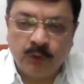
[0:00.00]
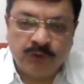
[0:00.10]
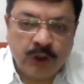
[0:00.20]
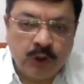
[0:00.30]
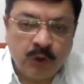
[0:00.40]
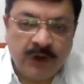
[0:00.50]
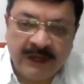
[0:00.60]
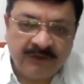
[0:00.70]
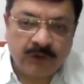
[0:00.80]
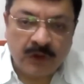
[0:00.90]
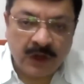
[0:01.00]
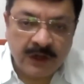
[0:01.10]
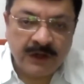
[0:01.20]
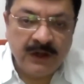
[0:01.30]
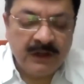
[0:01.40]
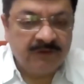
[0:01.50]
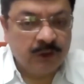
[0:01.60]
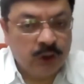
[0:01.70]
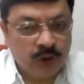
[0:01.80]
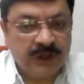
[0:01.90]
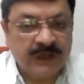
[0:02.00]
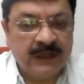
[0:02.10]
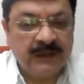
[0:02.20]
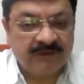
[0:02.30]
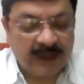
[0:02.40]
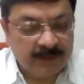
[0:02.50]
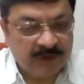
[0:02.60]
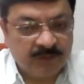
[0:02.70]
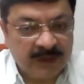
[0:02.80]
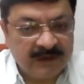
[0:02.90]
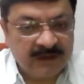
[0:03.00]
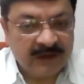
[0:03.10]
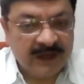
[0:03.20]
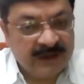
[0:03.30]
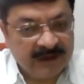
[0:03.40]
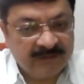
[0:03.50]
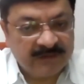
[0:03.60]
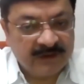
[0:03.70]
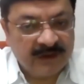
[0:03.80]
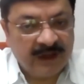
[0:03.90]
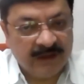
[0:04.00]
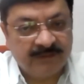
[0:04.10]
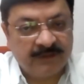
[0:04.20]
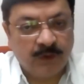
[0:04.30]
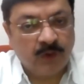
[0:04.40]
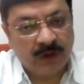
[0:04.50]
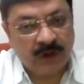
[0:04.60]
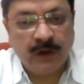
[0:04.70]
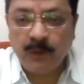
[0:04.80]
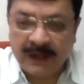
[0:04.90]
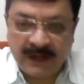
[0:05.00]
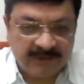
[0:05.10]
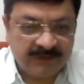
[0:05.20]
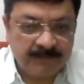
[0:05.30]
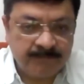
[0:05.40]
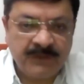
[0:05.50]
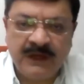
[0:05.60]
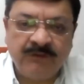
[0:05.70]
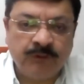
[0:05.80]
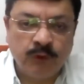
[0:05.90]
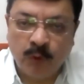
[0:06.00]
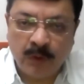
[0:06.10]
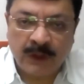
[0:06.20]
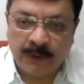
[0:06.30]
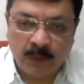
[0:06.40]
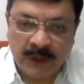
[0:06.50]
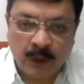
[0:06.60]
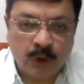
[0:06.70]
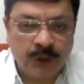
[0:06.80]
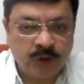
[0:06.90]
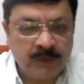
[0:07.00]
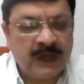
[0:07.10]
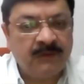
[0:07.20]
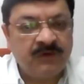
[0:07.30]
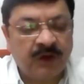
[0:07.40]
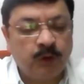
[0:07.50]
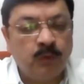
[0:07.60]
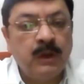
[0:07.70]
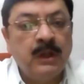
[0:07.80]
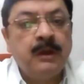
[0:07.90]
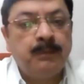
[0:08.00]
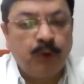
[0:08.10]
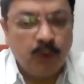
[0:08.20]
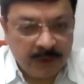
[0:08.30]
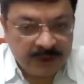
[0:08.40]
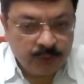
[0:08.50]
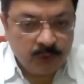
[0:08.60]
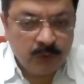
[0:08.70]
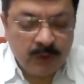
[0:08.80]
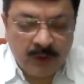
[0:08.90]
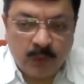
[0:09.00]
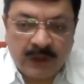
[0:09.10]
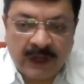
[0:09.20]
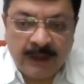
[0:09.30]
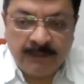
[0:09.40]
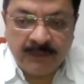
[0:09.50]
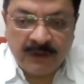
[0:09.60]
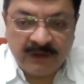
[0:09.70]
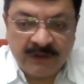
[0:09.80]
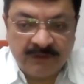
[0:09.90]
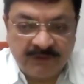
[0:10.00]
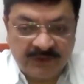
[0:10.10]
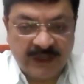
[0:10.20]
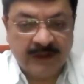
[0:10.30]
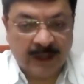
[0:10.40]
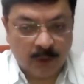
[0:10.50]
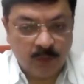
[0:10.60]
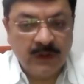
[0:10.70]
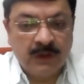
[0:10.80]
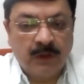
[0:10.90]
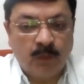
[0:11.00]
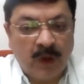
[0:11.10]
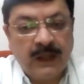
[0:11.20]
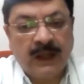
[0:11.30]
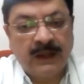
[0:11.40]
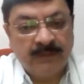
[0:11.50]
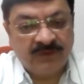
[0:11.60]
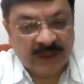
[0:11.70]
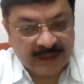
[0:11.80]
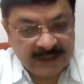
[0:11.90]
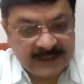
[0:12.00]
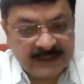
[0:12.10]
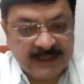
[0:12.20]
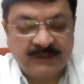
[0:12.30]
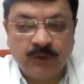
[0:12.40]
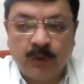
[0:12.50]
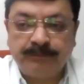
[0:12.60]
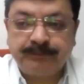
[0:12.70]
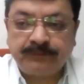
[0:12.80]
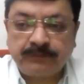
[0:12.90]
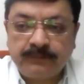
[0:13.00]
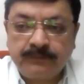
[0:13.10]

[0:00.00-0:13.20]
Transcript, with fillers: to secure his or her security in the cyberspace. It is his or her awareness. There is no other way according to me. And I will try to prove it to you what I am uh, saying now, why I am saying these things. So